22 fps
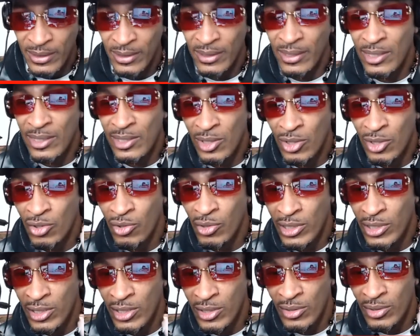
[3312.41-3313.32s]
These are
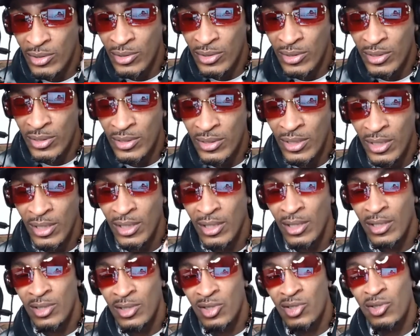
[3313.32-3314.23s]
crystals.
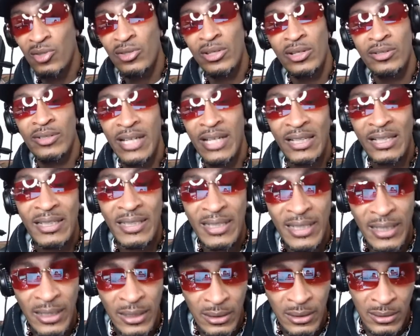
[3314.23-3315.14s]
So they're
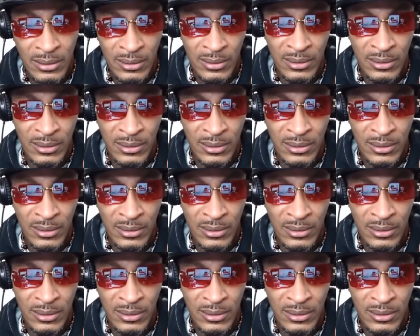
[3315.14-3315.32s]
delicate.